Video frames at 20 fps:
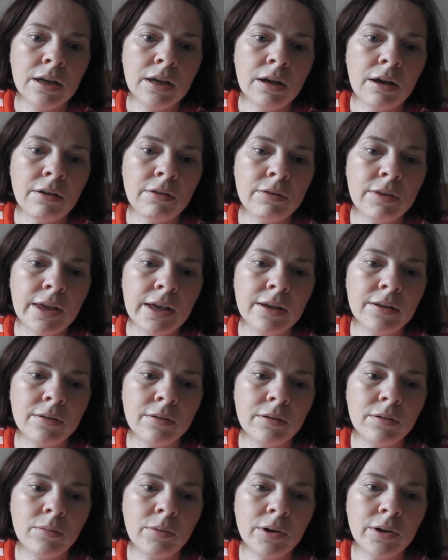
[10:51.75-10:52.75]
I think
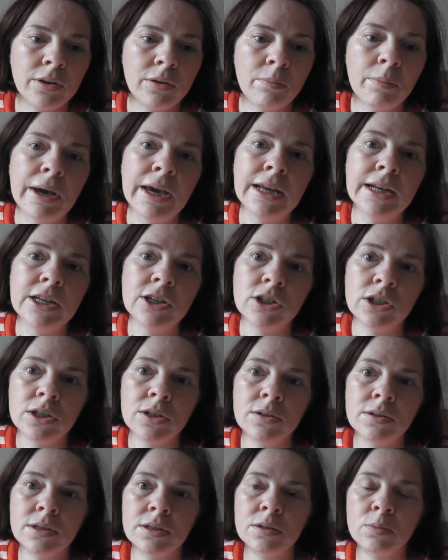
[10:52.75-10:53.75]
one of the main
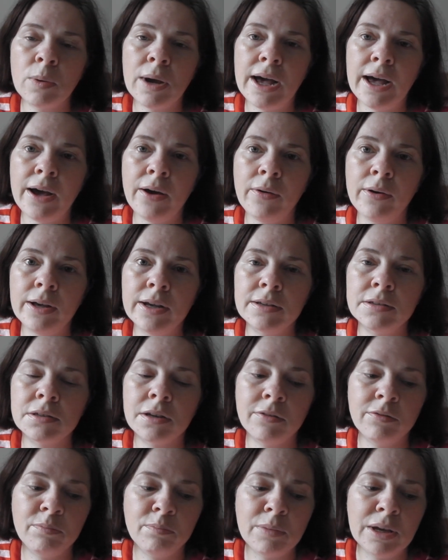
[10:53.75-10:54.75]
issues as well, as
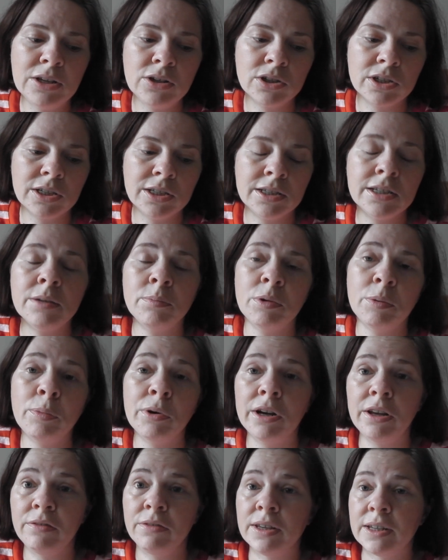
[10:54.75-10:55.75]
I've mentioned in my
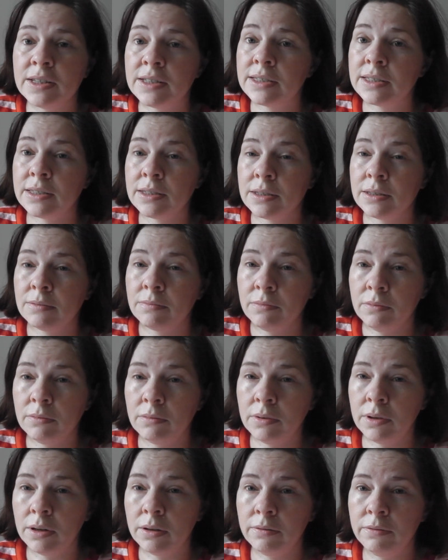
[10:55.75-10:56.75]
previous
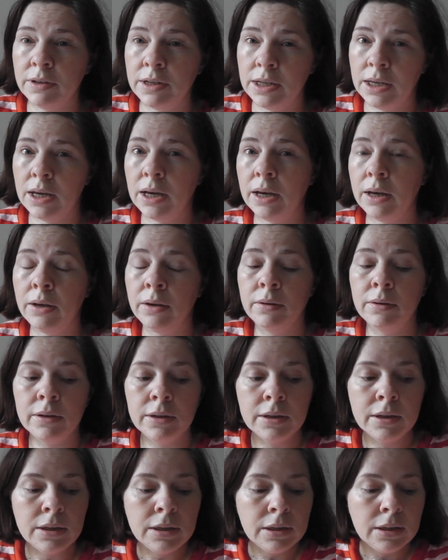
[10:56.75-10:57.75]
video,
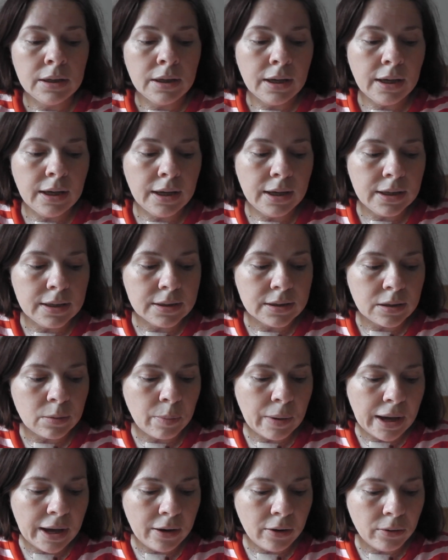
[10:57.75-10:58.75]
is
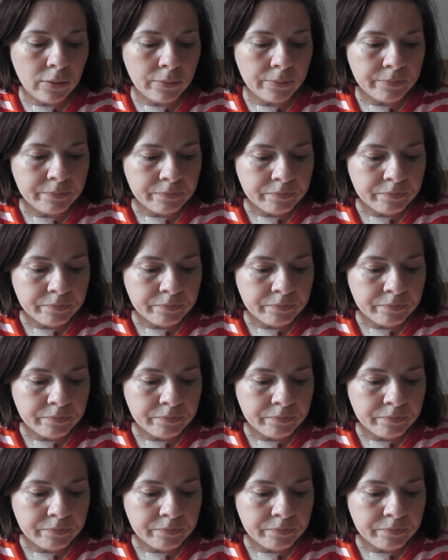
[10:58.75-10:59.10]
about